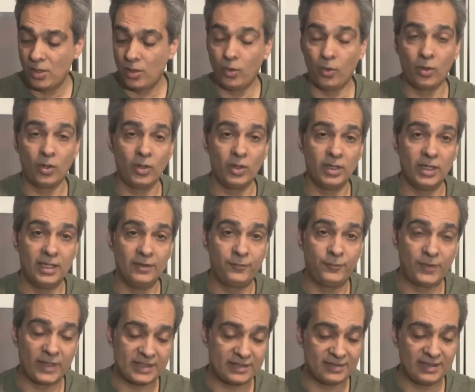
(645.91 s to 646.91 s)
or uh,
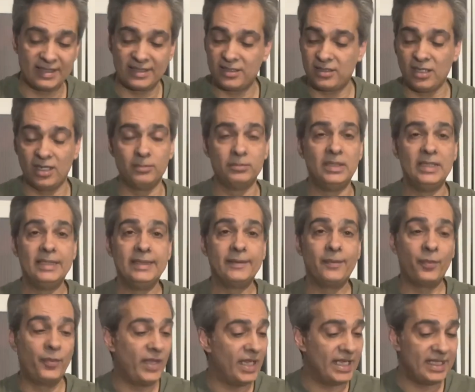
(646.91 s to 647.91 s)
fixed income,
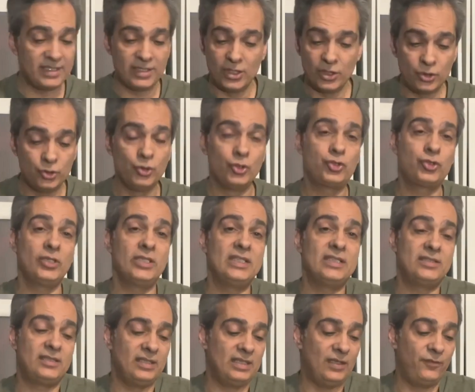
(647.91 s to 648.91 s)
then you
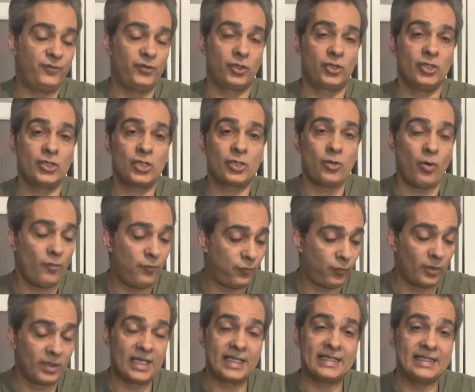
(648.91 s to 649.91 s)
should, if you're gonna go
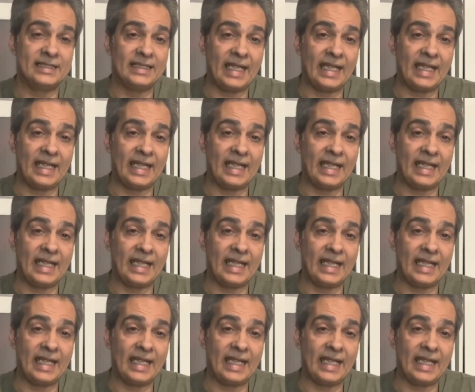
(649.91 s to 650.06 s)
for like an